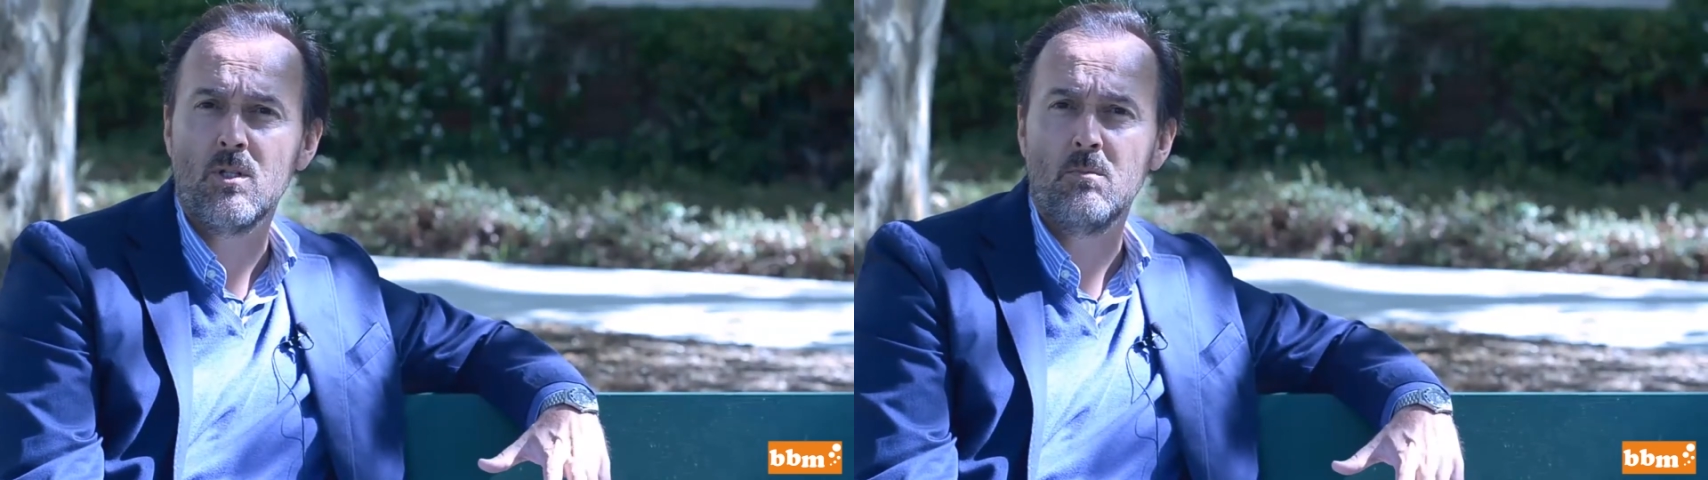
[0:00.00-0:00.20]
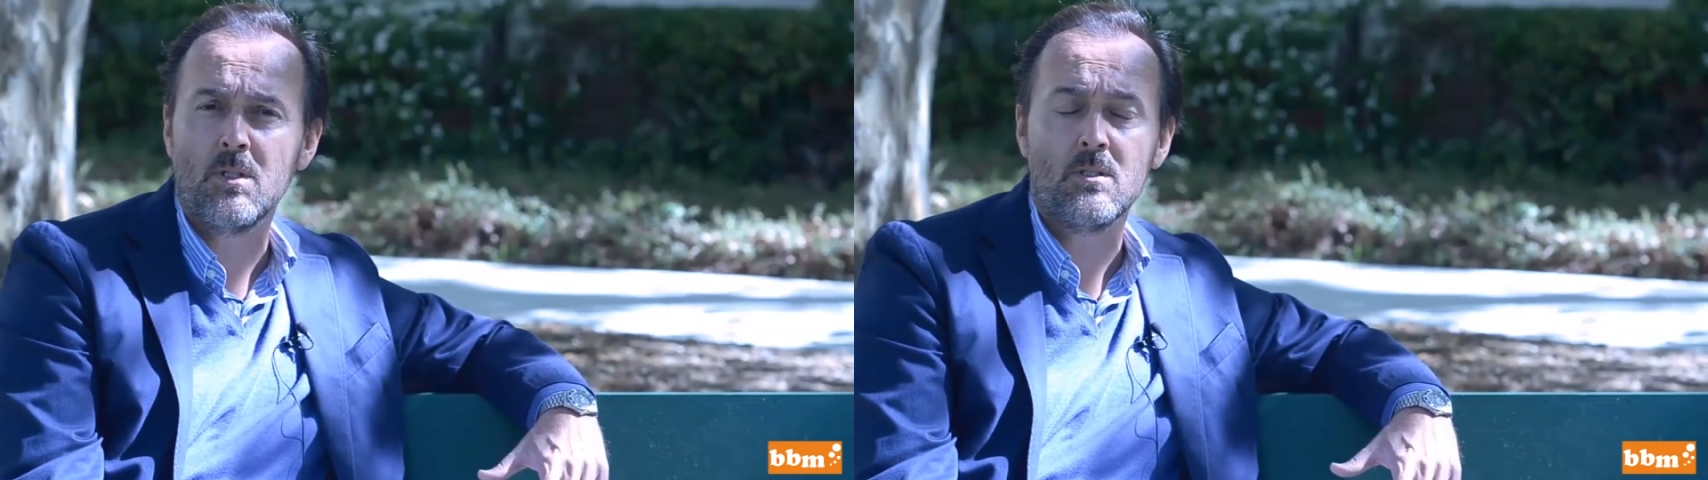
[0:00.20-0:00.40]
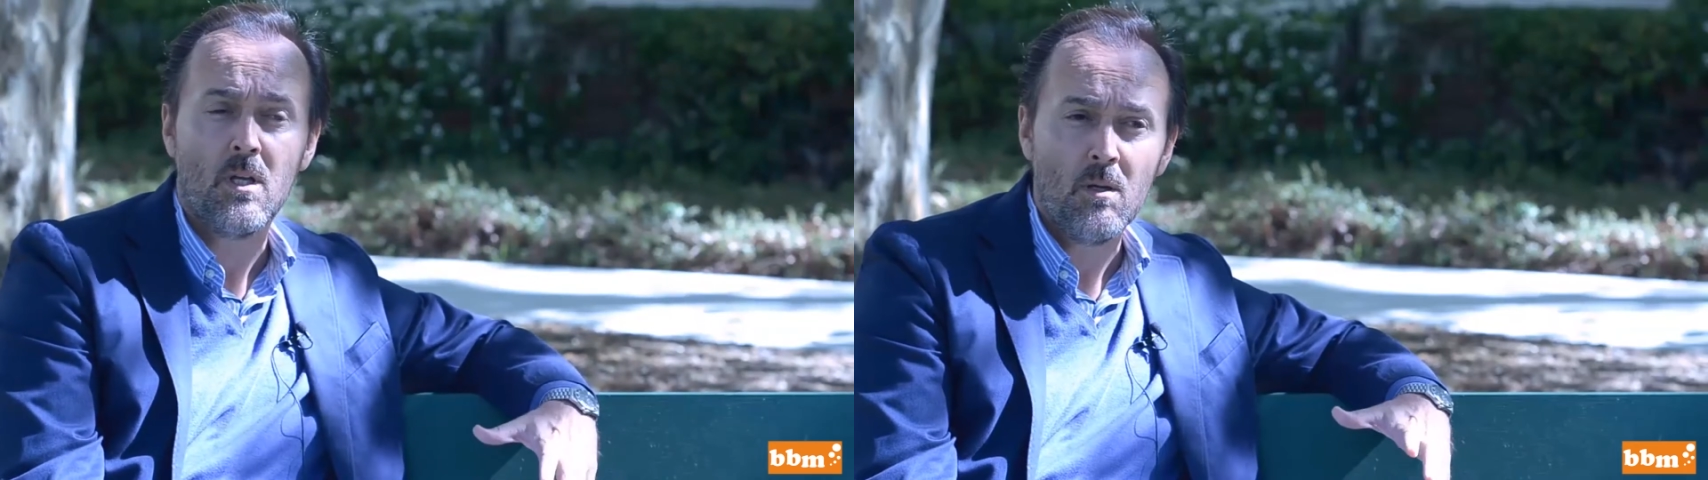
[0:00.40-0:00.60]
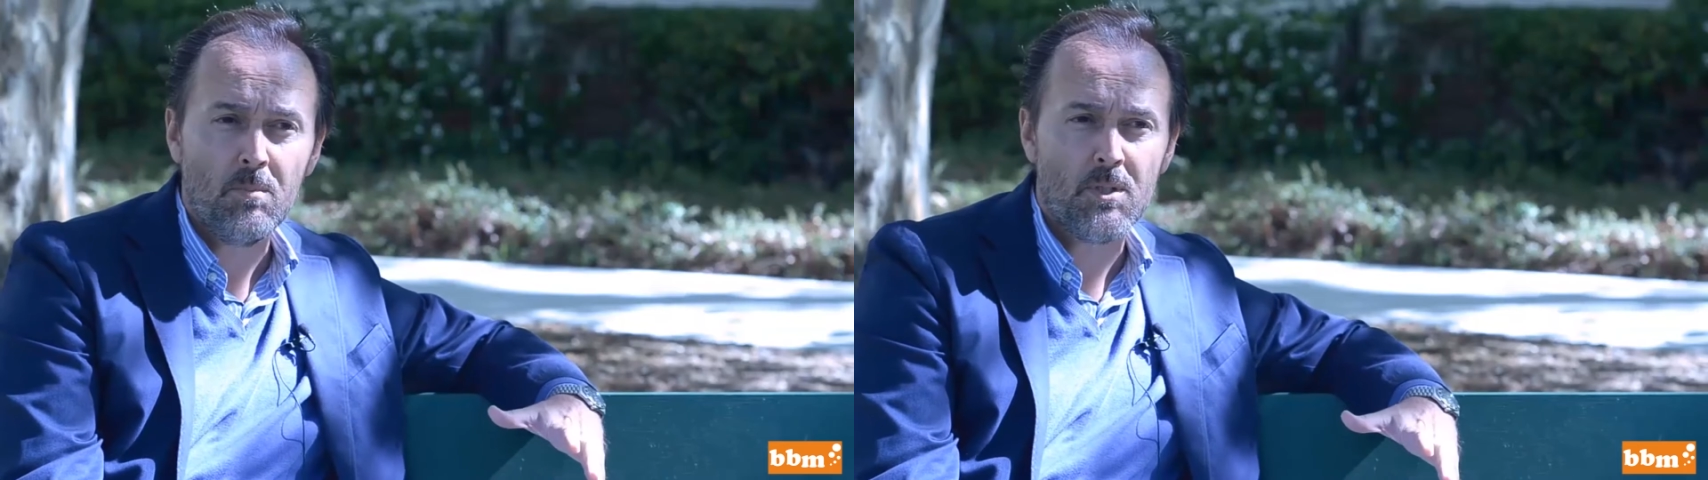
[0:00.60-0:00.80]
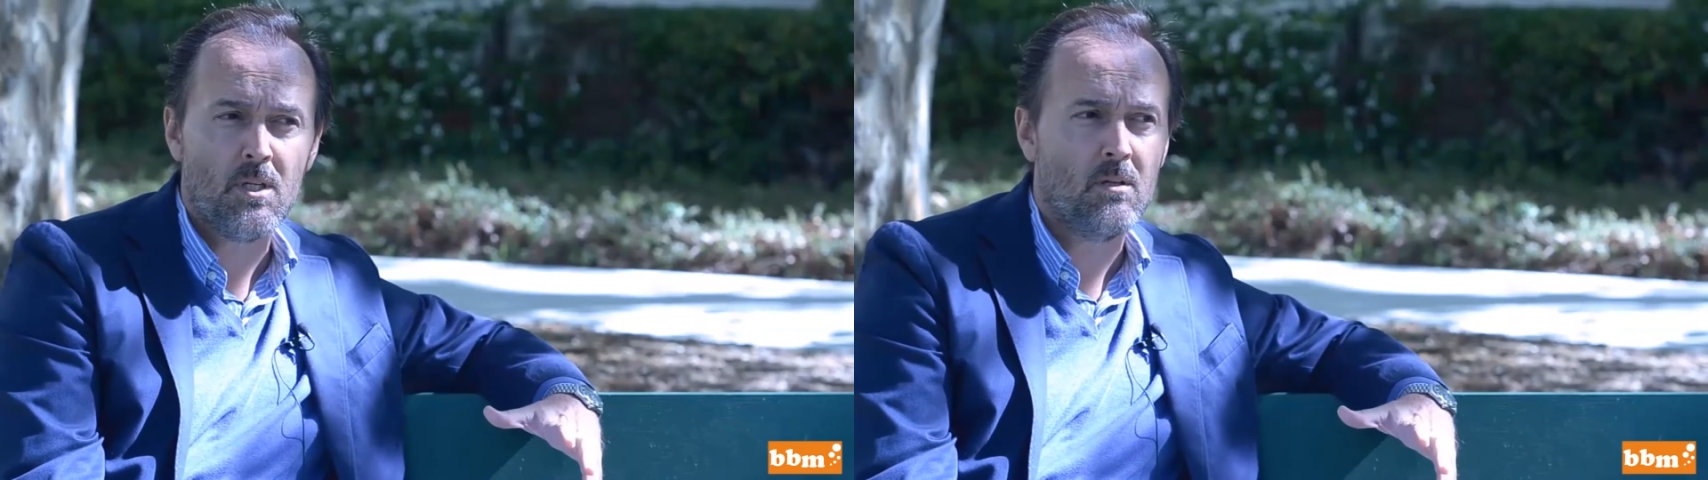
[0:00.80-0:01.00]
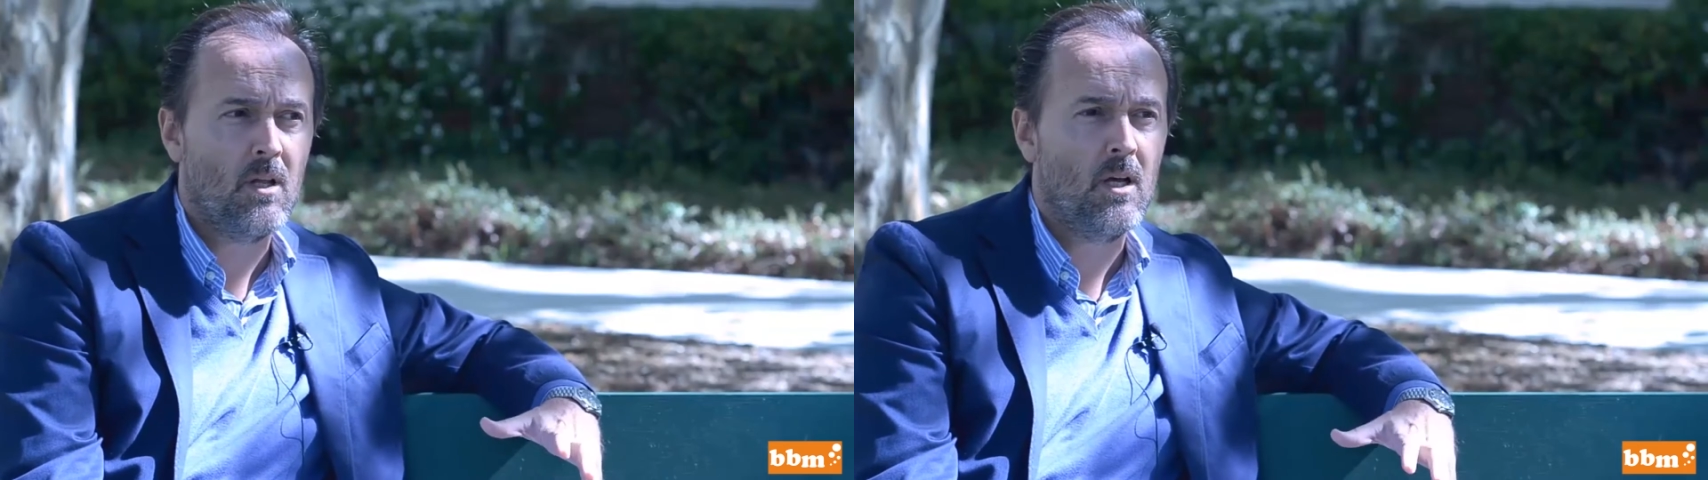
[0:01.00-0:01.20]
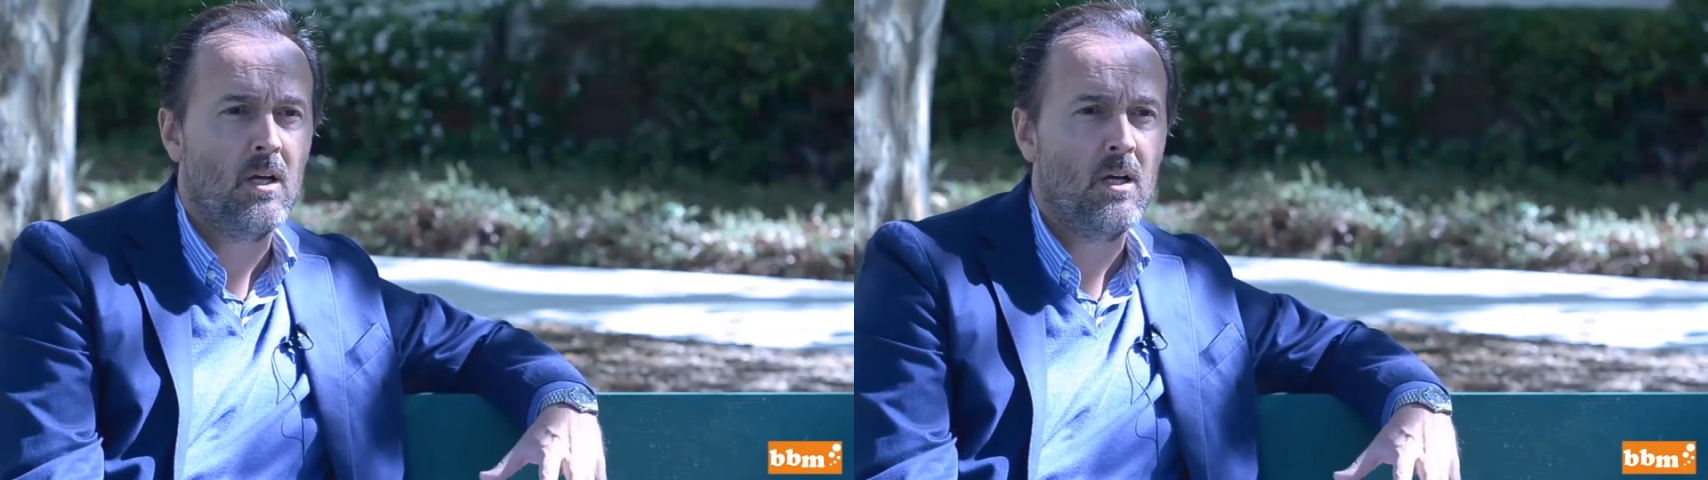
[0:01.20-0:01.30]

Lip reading: but in particular